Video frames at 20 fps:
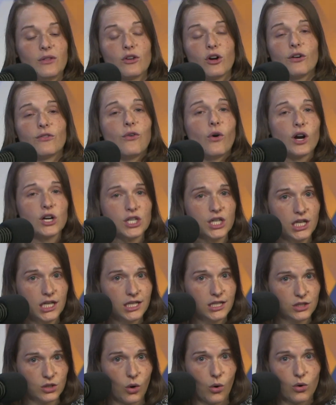there are 14
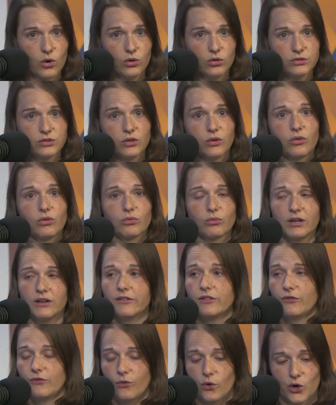in total. So three of
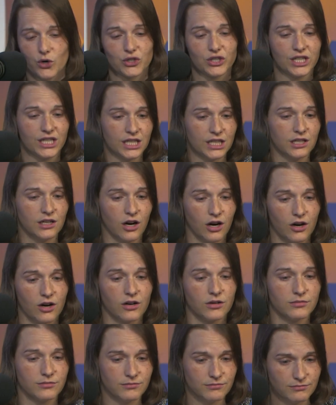the 14
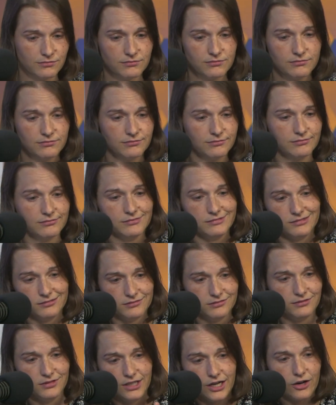are
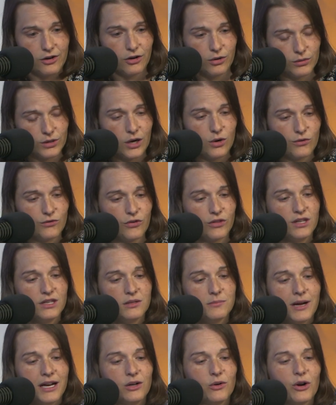narrowed out for these
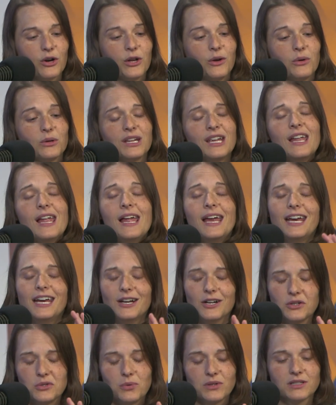minority only.
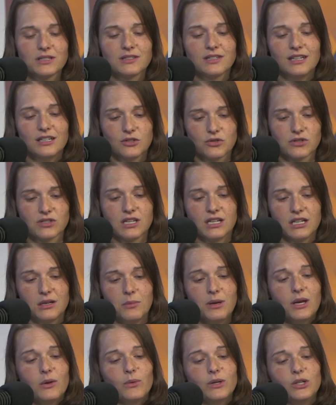Here's what's interesting to
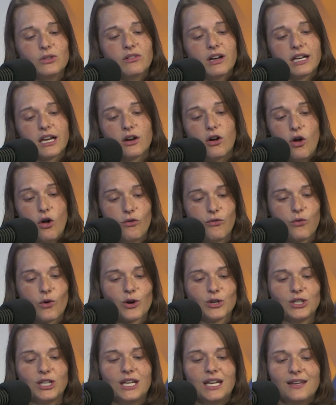me when you look at all
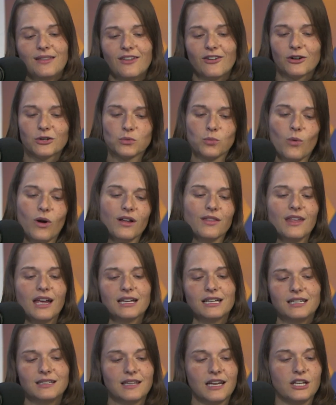14, there's one that
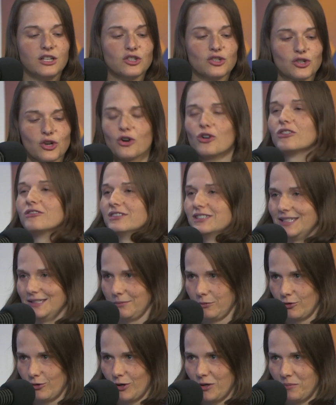is a
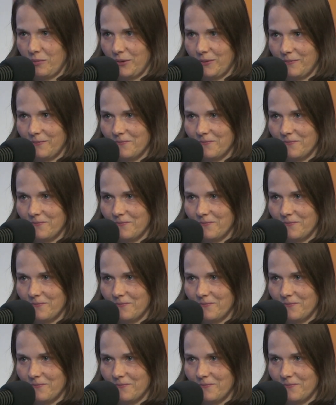journalism group